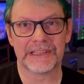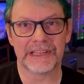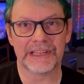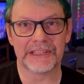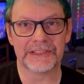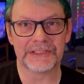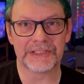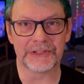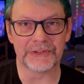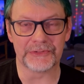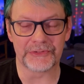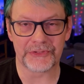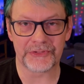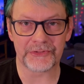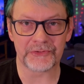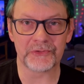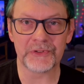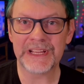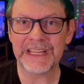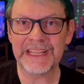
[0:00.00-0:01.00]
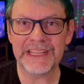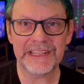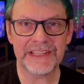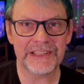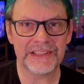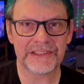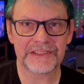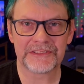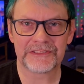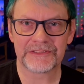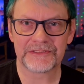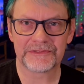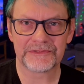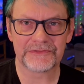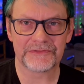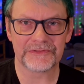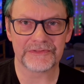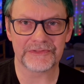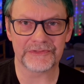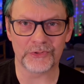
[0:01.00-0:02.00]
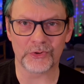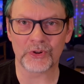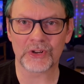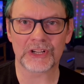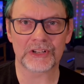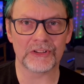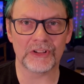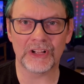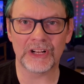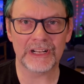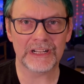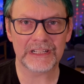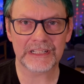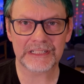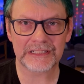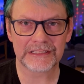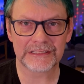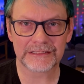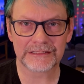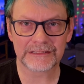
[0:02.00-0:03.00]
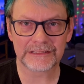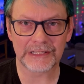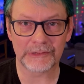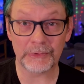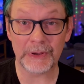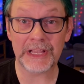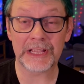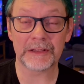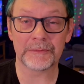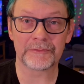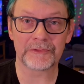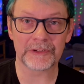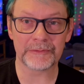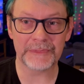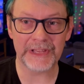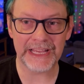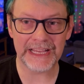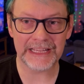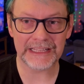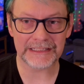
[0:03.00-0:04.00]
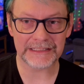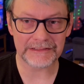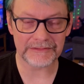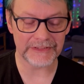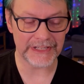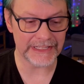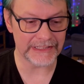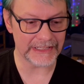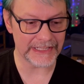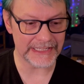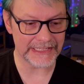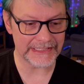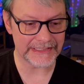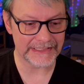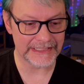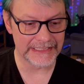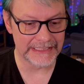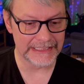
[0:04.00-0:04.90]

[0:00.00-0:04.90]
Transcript: until 3-4 o'clock, wake up from that, realize